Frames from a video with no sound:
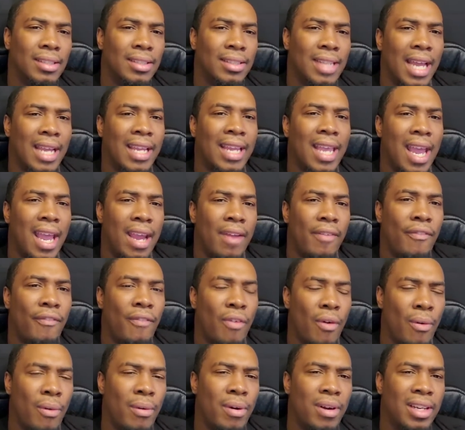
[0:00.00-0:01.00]
that came
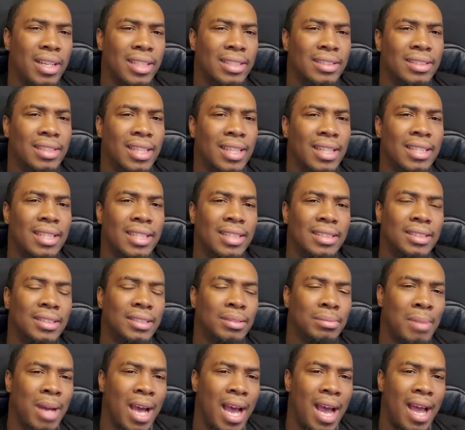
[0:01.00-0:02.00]
forward and said, this
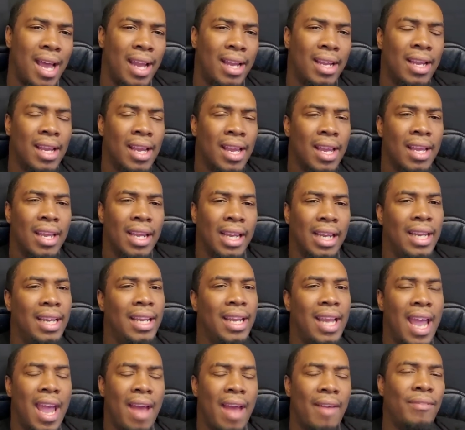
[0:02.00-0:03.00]
is mine,
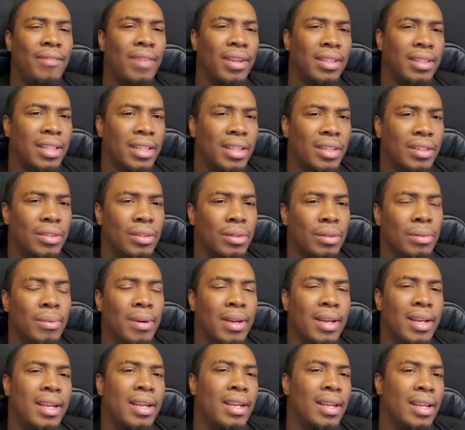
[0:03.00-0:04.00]
he have nothing to do
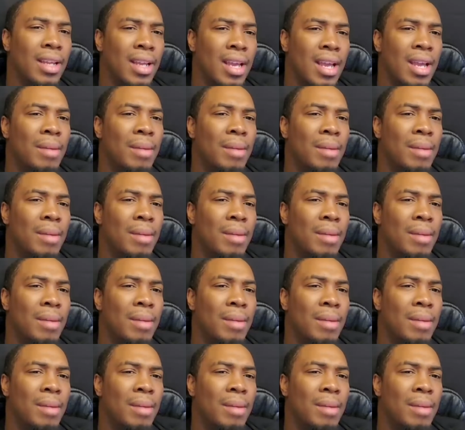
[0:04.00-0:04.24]
with it.